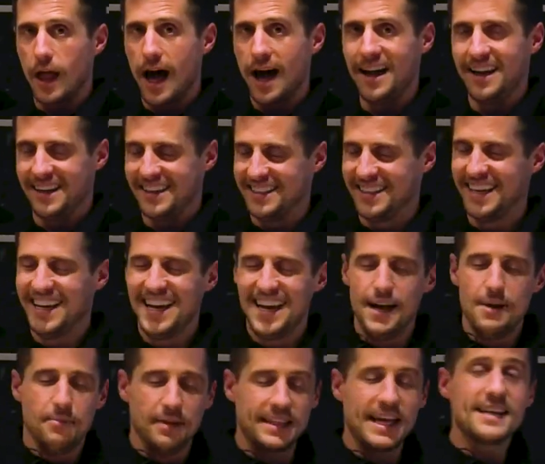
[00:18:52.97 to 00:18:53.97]
lot.
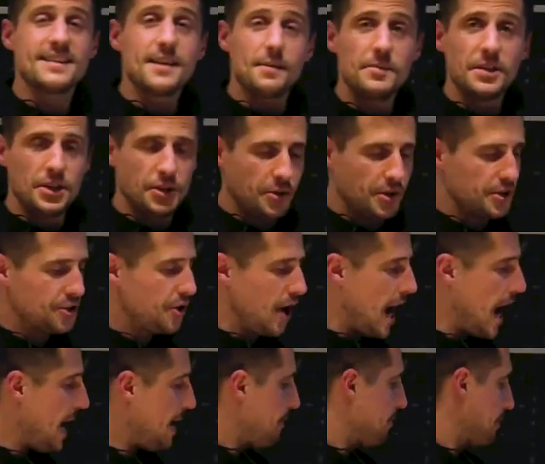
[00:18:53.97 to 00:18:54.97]
but that's something you can
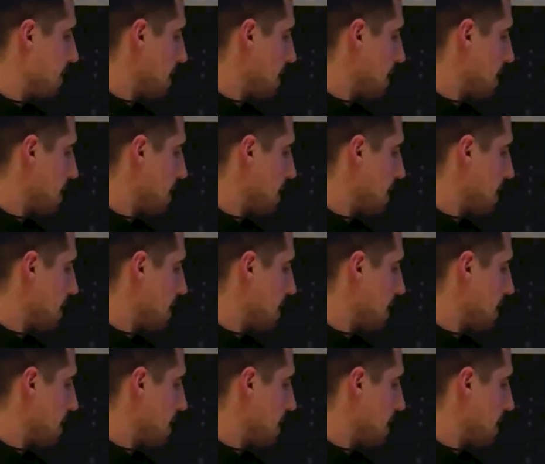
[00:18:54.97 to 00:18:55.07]
try